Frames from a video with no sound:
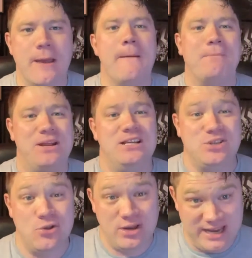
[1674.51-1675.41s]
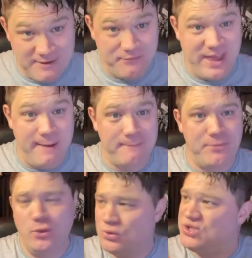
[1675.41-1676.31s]
Please do give them
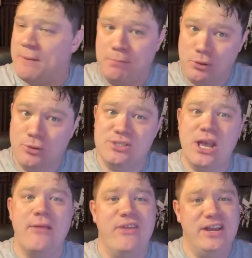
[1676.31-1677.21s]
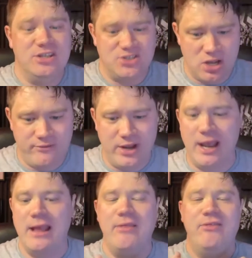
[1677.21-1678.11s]
those doubloons. They deserve it.
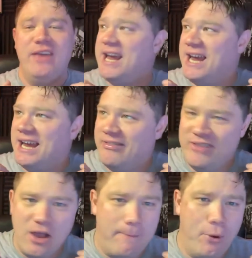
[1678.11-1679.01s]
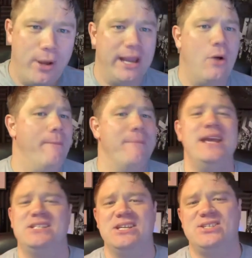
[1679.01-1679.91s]
They are putting out
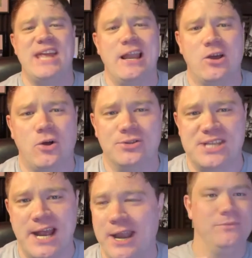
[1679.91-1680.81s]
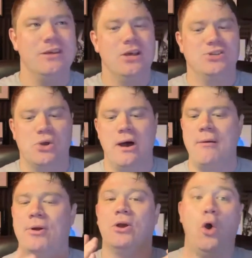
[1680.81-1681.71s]
amazing, stellar content. So I'm
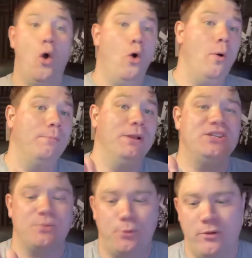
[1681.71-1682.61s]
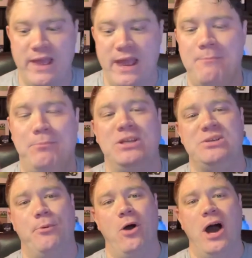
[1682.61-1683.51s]
go. Please support them. Please
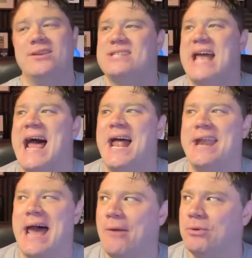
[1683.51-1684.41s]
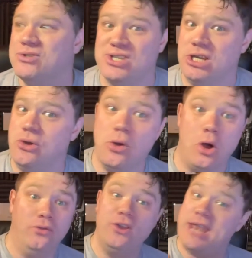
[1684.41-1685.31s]
support us. And I will see you on
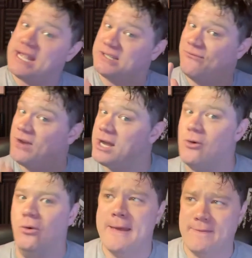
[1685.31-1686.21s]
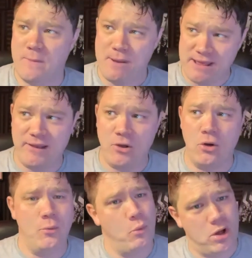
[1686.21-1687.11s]
the next video. Depending
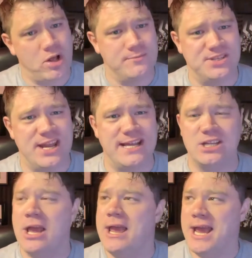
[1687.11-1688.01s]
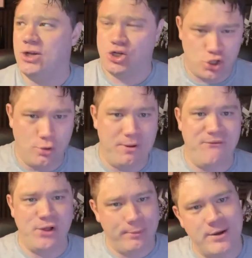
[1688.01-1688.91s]
on what comes next, it should be
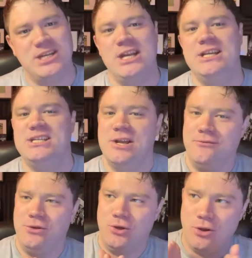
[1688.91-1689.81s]
Phil Barantini's interview